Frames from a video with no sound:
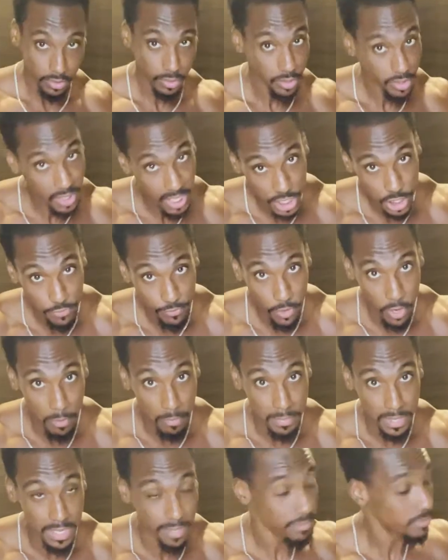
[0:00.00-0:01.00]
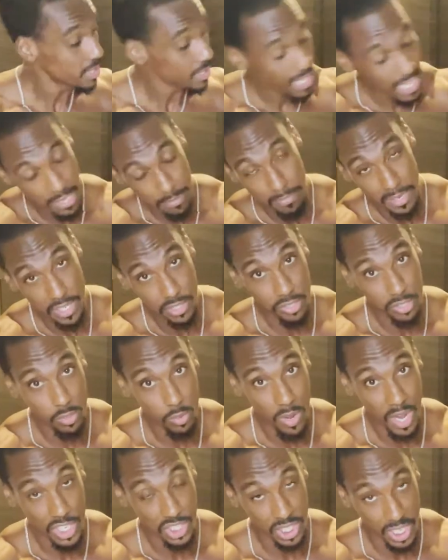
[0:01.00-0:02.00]
You touch raw meat, hey, make sure you
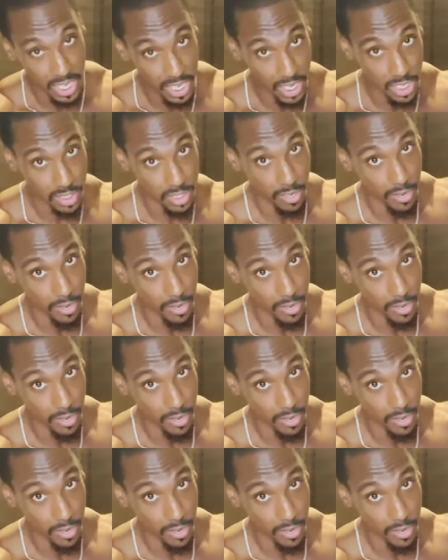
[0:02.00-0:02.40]
wash your hands, all